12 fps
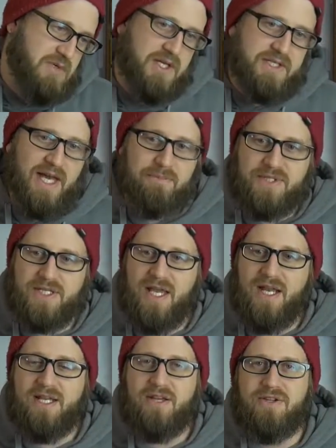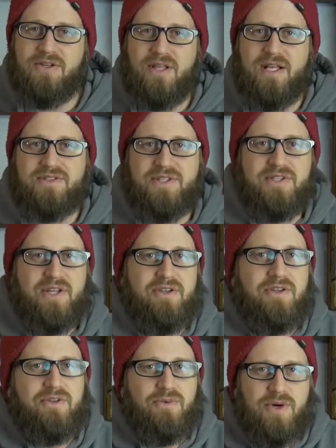adapting any other lenses
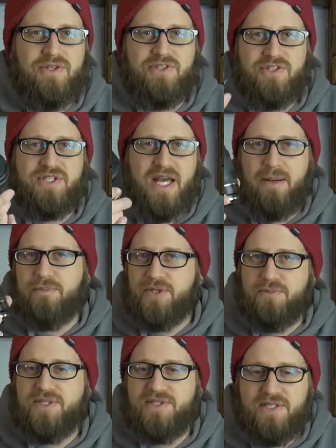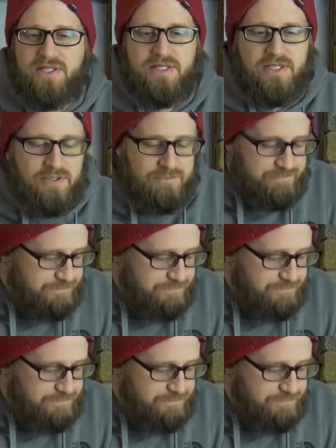other than the ones that just happened to be sitting here.